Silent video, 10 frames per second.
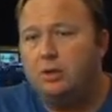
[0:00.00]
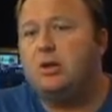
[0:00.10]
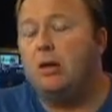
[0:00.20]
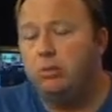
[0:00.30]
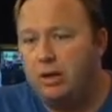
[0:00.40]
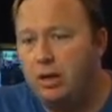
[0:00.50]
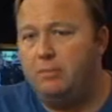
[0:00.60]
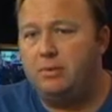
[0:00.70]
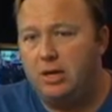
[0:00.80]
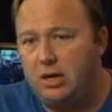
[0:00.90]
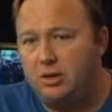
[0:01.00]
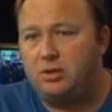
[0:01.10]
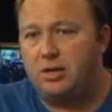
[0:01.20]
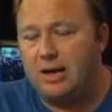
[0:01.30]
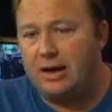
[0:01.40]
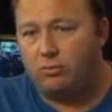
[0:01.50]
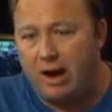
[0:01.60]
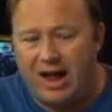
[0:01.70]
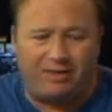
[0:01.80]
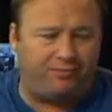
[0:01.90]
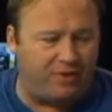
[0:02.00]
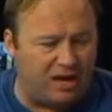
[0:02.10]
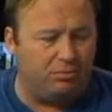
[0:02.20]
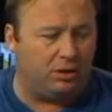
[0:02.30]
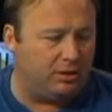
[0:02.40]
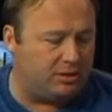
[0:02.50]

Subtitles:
WMDs in Iraq fable